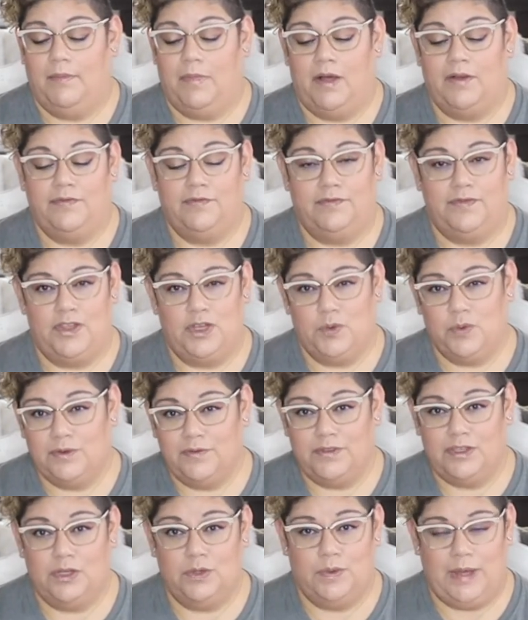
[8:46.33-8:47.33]
a few
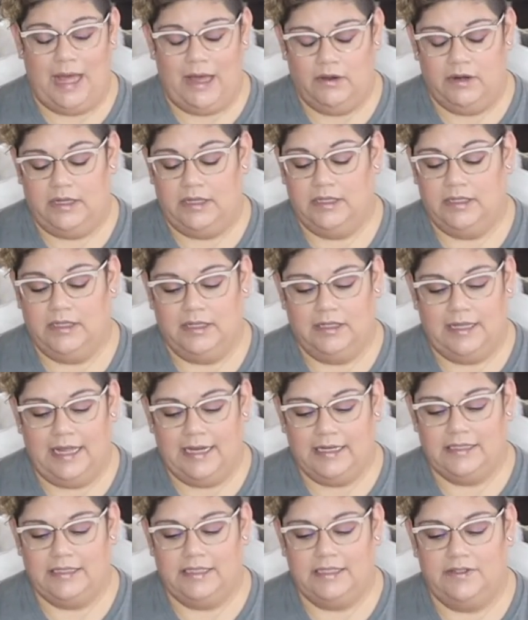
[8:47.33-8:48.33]
of you out in the
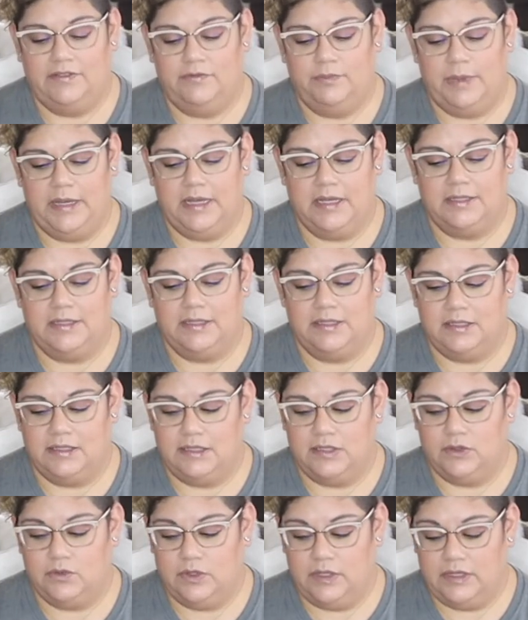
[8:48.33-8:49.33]
collective, because this
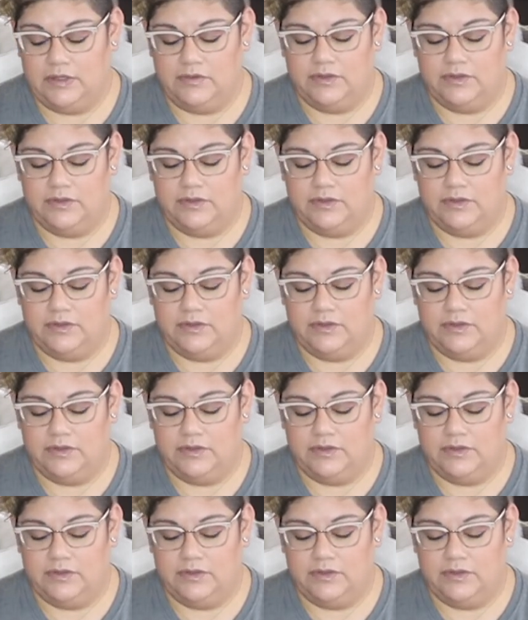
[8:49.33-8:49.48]
is,